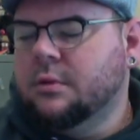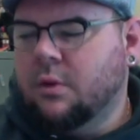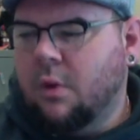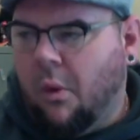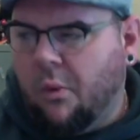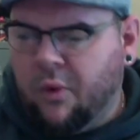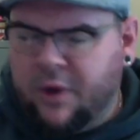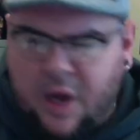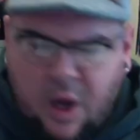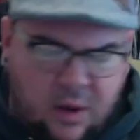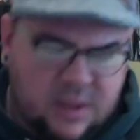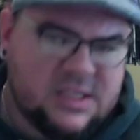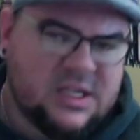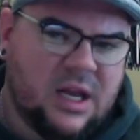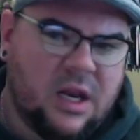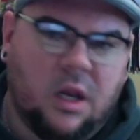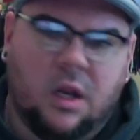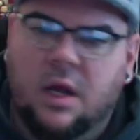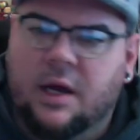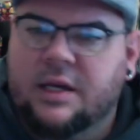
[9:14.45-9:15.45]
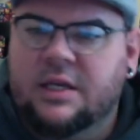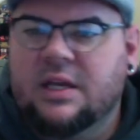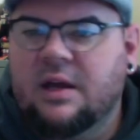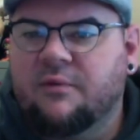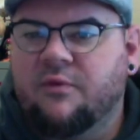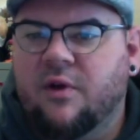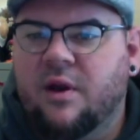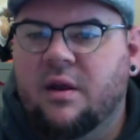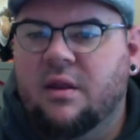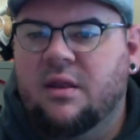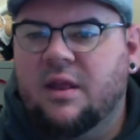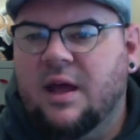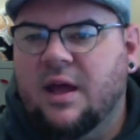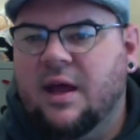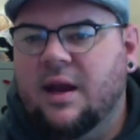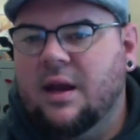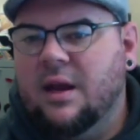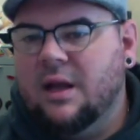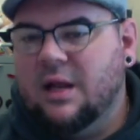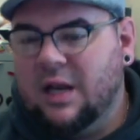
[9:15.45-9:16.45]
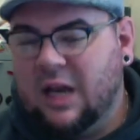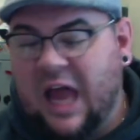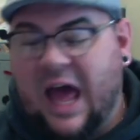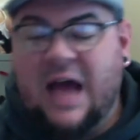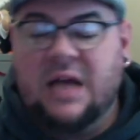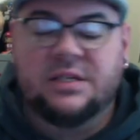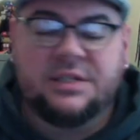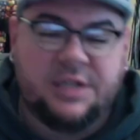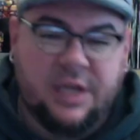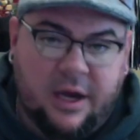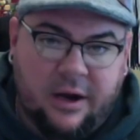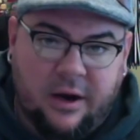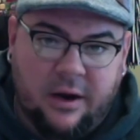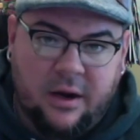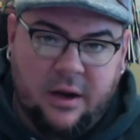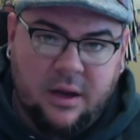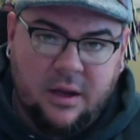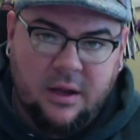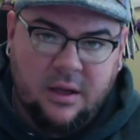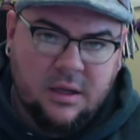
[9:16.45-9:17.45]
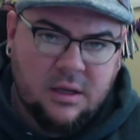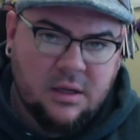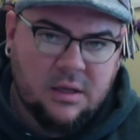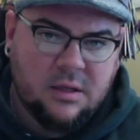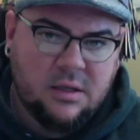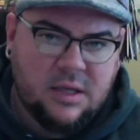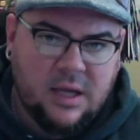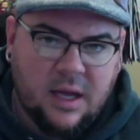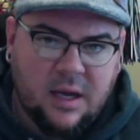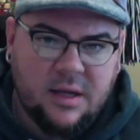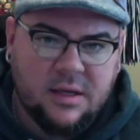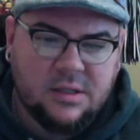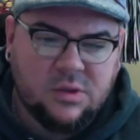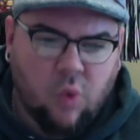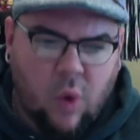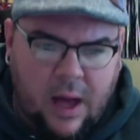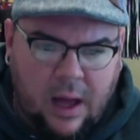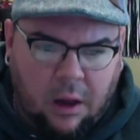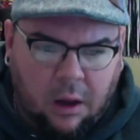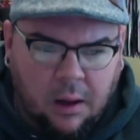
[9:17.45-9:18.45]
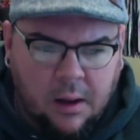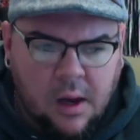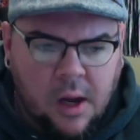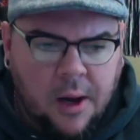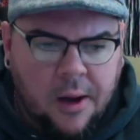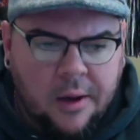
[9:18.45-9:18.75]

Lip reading: We know it's going to look different than last year did as well.